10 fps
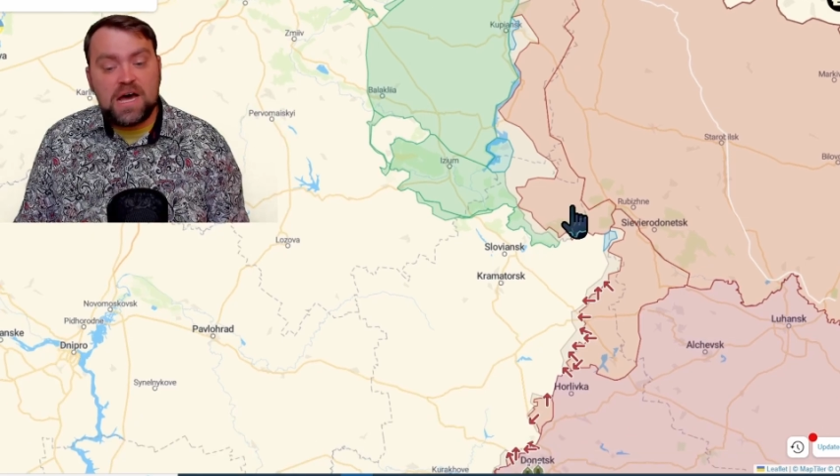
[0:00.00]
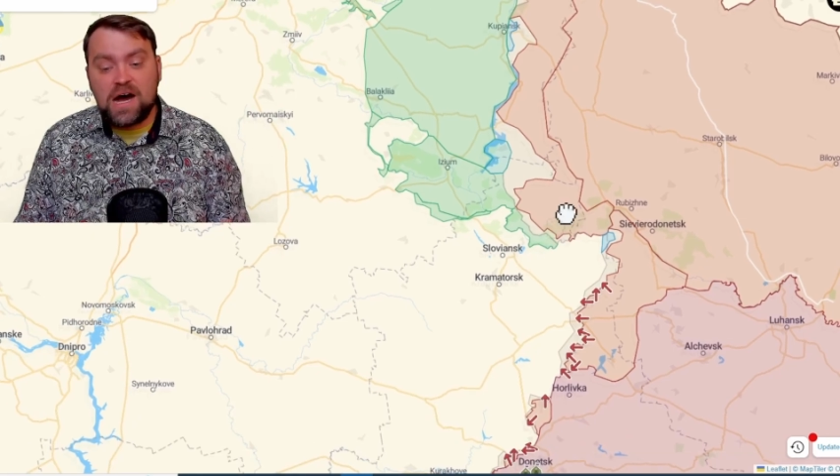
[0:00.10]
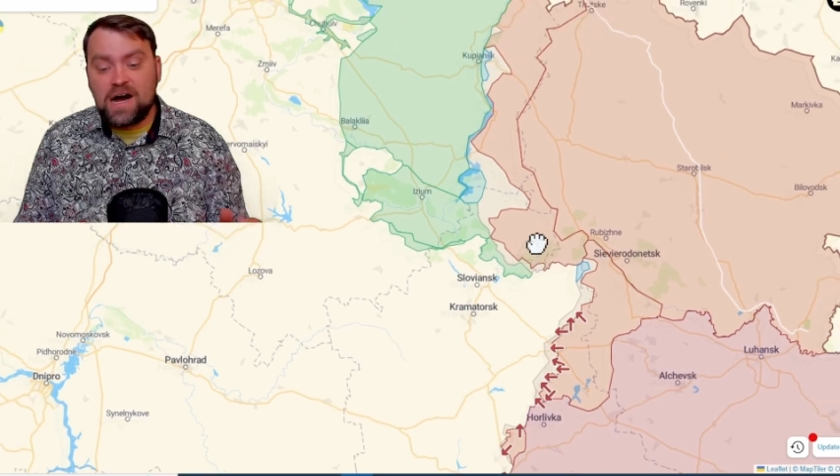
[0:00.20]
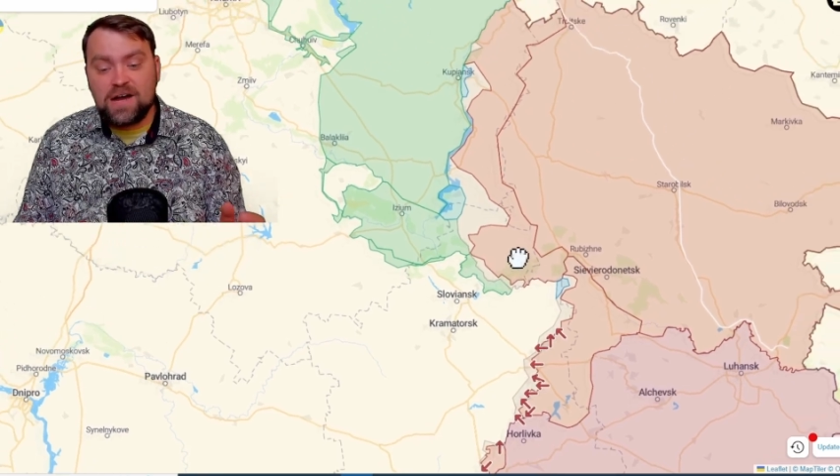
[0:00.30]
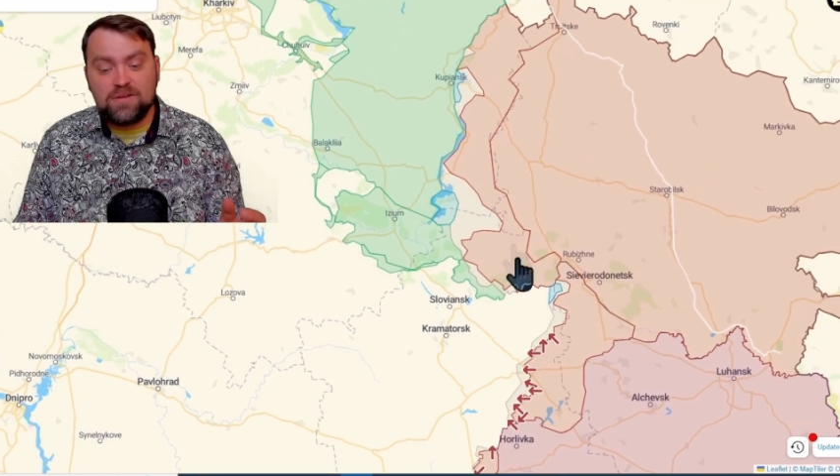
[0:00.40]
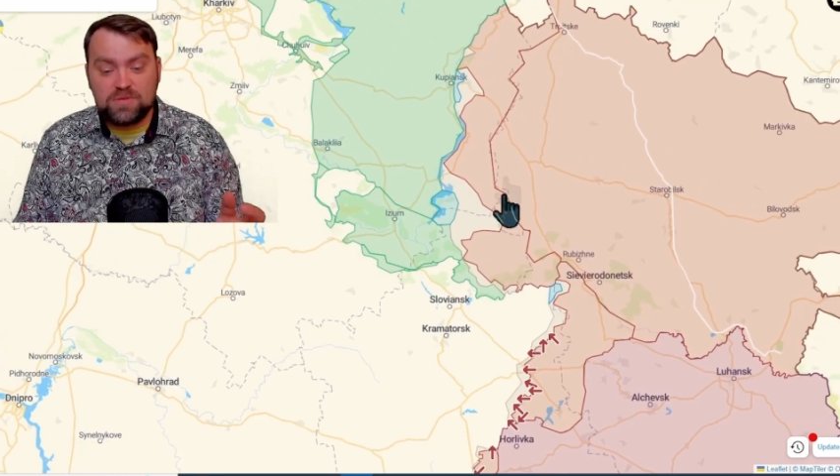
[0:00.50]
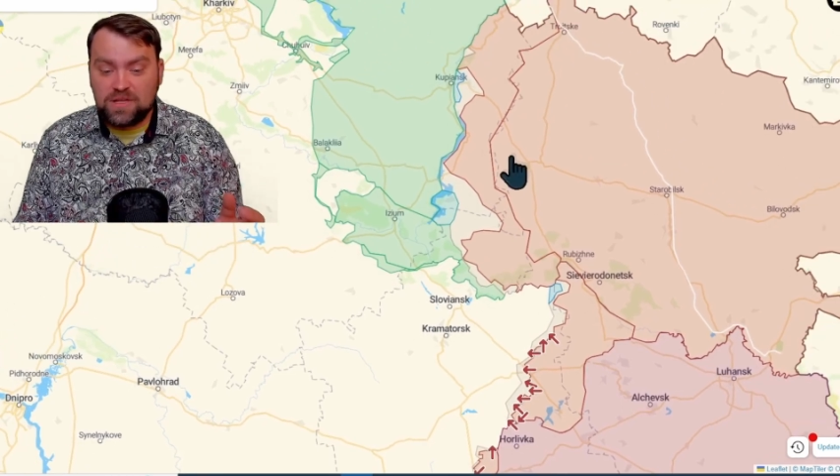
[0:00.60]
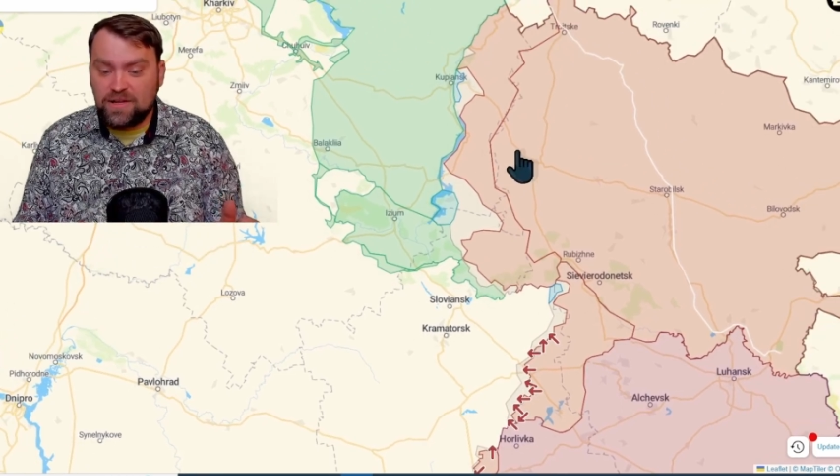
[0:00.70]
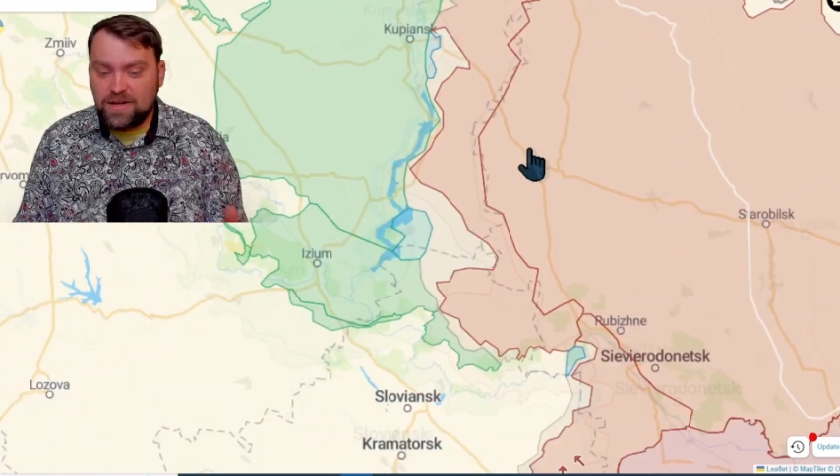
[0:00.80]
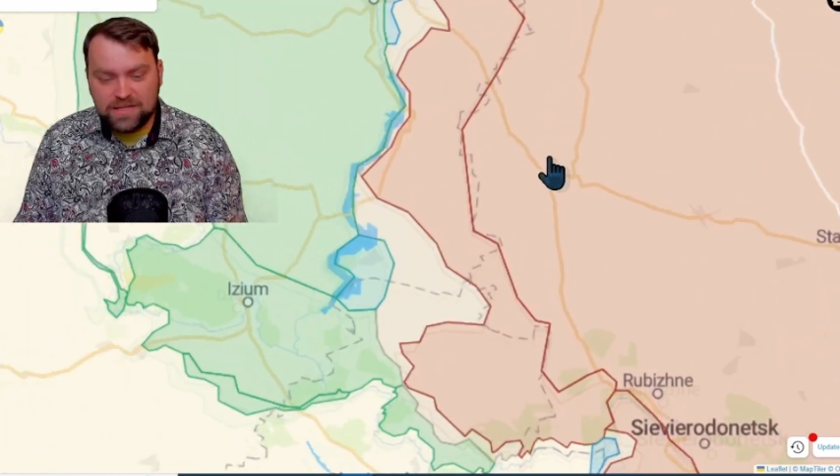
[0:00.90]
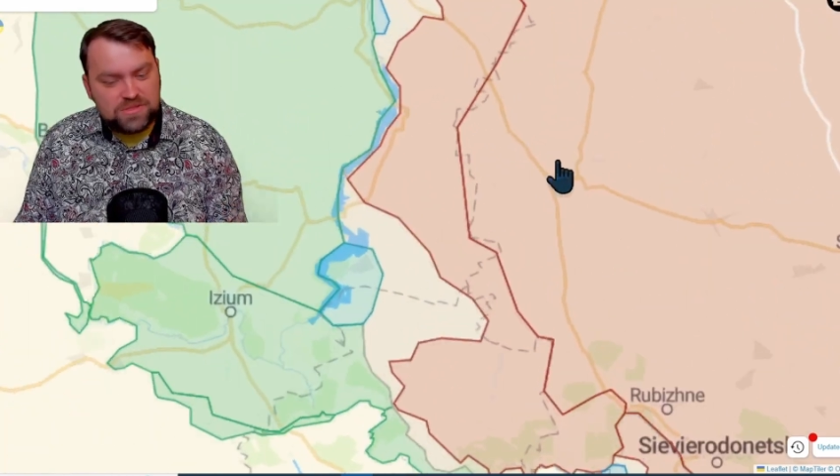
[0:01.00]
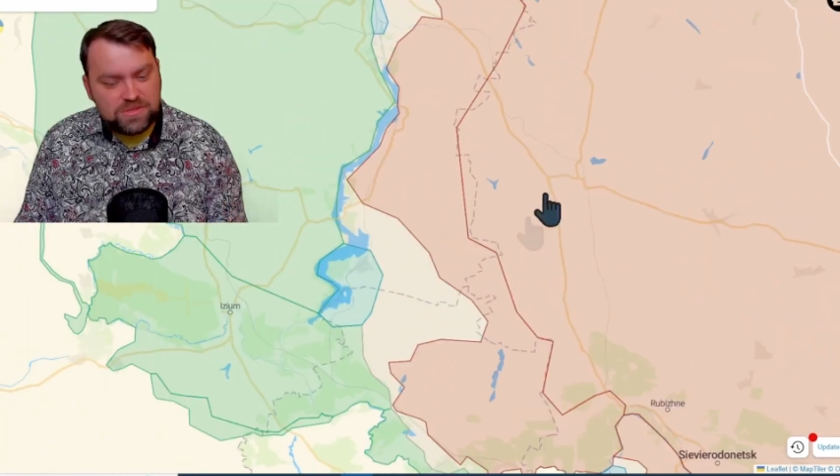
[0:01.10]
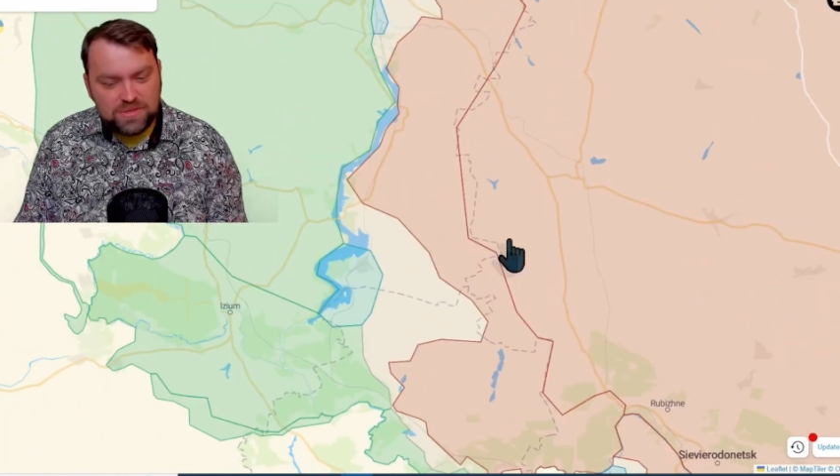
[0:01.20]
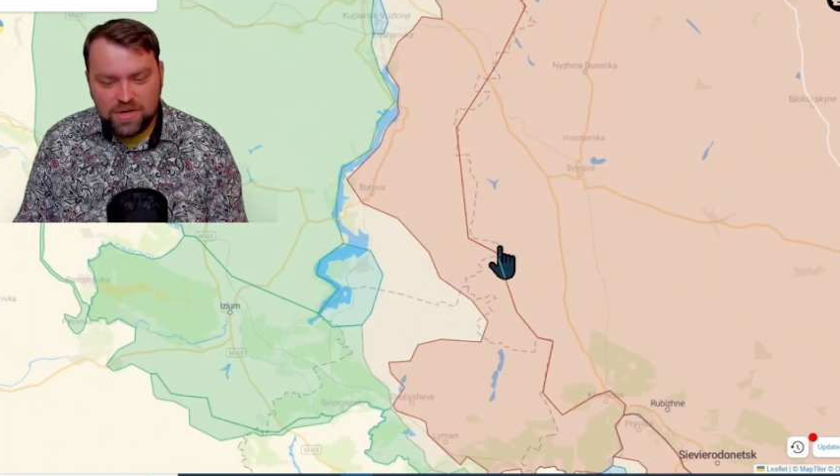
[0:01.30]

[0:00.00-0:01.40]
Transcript: I would like to